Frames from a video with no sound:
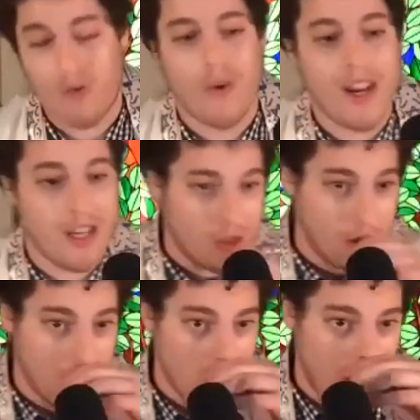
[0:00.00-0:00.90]
ready
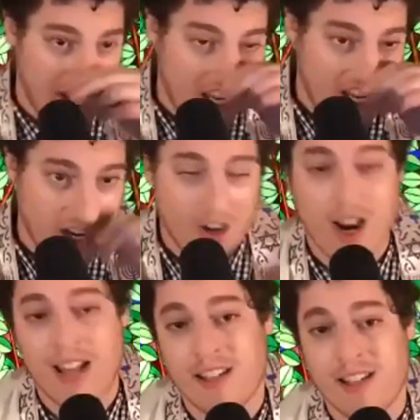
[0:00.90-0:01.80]
to hear
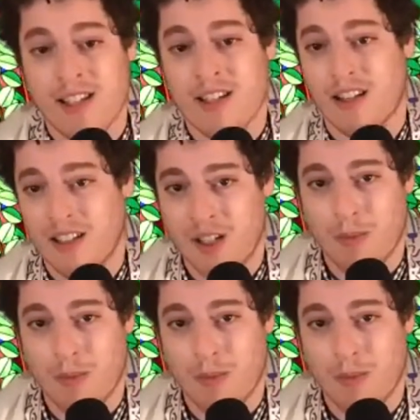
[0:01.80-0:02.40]
and see a little